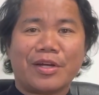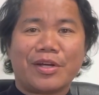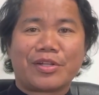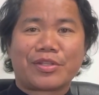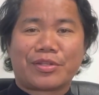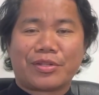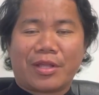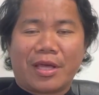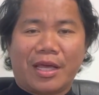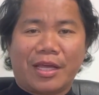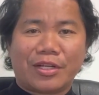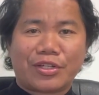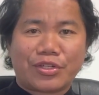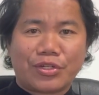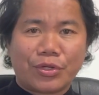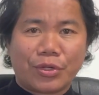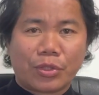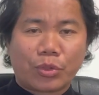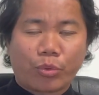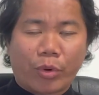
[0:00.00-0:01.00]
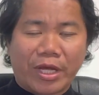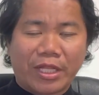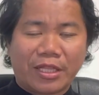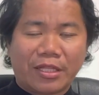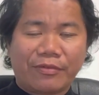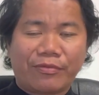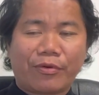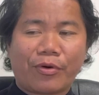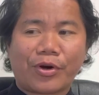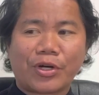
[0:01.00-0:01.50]
Today is June
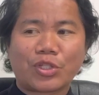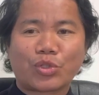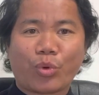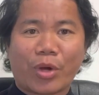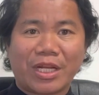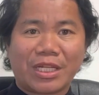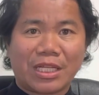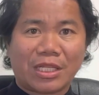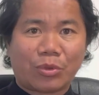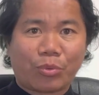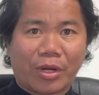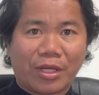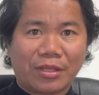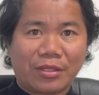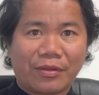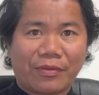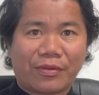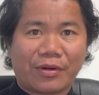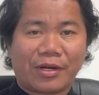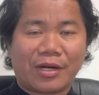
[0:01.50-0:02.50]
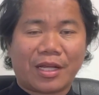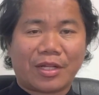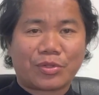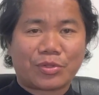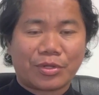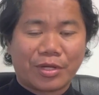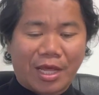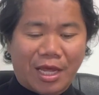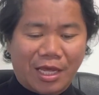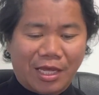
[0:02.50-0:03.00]
24, 2023, and
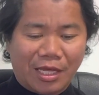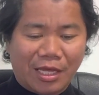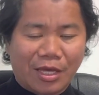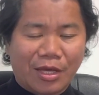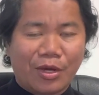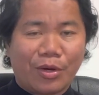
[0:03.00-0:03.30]
today